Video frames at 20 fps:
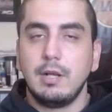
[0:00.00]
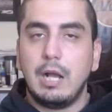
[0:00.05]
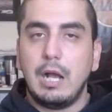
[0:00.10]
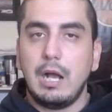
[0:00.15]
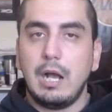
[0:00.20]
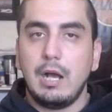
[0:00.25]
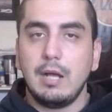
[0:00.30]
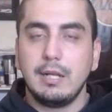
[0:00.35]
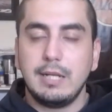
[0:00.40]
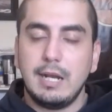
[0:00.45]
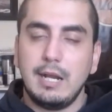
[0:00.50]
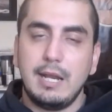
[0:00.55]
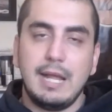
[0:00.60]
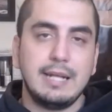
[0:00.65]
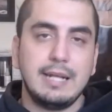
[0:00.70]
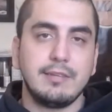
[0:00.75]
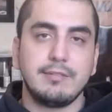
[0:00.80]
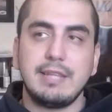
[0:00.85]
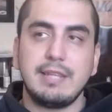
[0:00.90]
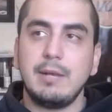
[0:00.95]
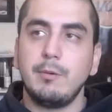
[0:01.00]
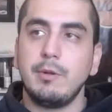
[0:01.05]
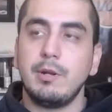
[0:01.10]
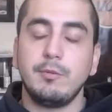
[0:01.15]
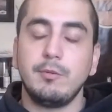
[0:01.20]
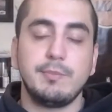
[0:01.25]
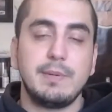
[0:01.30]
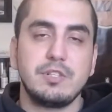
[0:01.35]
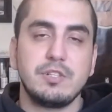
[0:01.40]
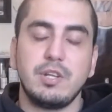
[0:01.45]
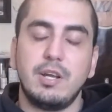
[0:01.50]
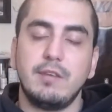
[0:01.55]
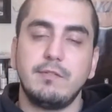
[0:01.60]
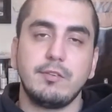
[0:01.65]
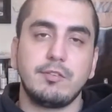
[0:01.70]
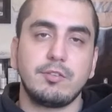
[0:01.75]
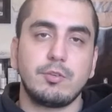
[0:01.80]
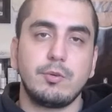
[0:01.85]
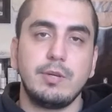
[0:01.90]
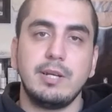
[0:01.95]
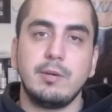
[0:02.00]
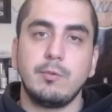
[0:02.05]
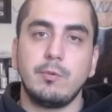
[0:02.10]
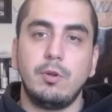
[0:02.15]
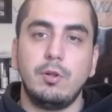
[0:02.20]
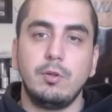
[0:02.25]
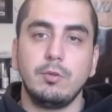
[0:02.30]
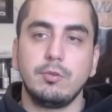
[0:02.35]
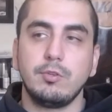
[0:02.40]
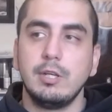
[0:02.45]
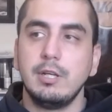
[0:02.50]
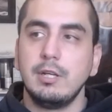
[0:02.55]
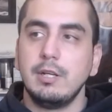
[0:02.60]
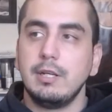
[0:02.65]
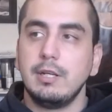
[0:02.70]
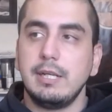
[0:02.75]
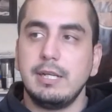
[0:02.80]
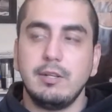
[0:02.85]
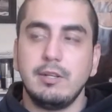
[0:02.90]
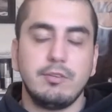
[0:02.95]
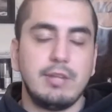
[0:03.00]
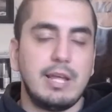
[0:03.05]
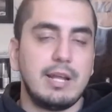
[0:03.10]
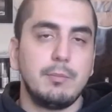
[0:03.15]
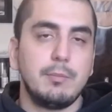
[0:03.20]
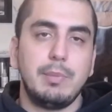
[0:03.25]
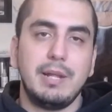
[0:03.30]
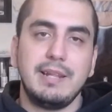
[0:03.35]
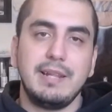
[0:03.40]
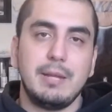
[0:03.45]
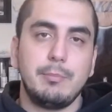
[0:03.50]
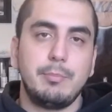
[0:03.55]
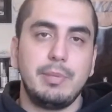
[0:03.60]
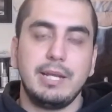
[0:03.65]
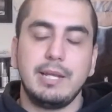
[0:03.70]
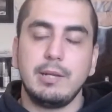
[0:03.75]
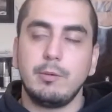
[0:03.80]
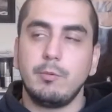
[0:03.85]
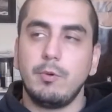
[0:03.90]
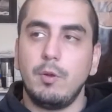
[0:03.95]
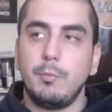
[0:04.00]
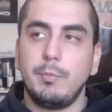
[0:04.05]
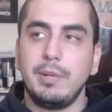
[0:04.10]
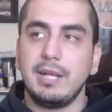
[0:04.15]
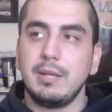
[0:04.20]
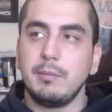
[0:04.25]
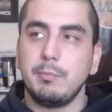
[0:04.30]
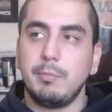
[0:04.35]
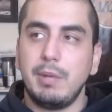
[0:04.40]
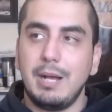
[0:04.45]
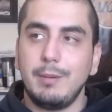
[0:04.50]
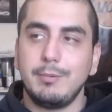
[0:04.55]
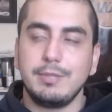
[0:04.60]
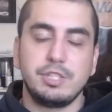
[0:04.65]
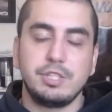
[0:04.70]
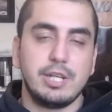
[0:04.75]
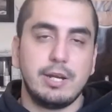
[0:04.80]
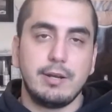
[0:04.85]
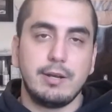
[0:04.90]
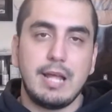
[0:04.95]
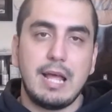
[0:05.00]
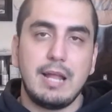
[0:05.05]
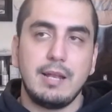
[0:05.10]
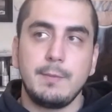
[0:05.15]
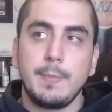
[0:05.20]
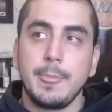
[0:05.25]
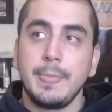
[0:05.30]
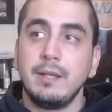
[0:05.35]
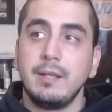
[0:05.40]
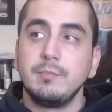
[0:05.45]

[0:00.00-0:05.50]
Not a lot can stay with him, especially off of screen and rolls. He knows how to play that pick and roll, pick and pop with Jared Allen.